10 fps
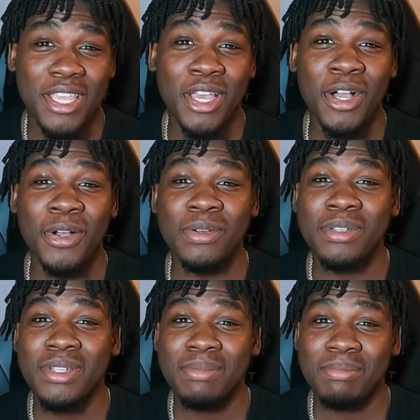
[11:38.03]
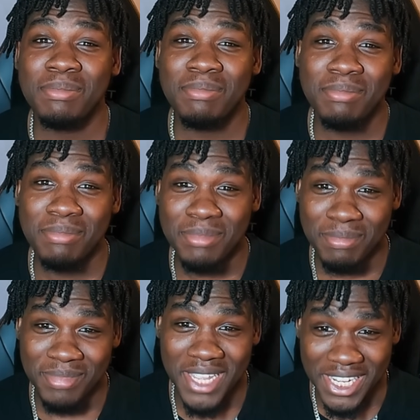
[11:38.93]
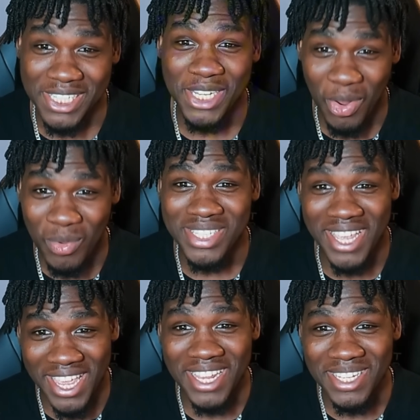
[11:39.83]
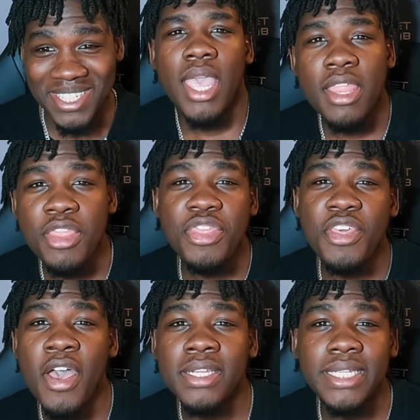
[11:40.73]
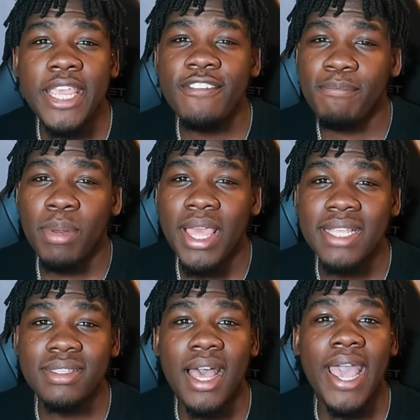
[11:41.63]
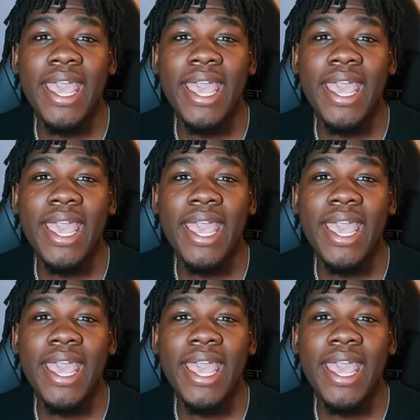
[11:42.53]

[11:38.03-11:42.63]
Yo, that shit was heat. In 13th place, I